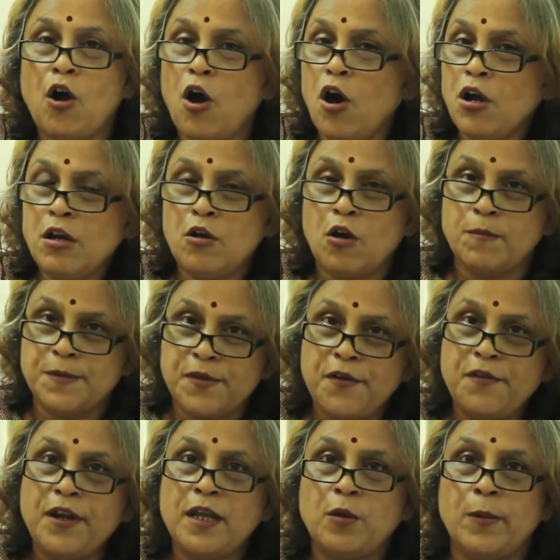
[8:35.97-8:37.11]
or
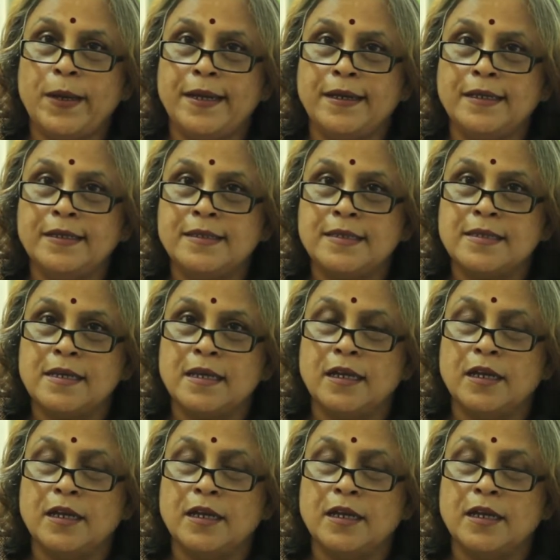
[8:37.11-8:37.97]
obstetric queries,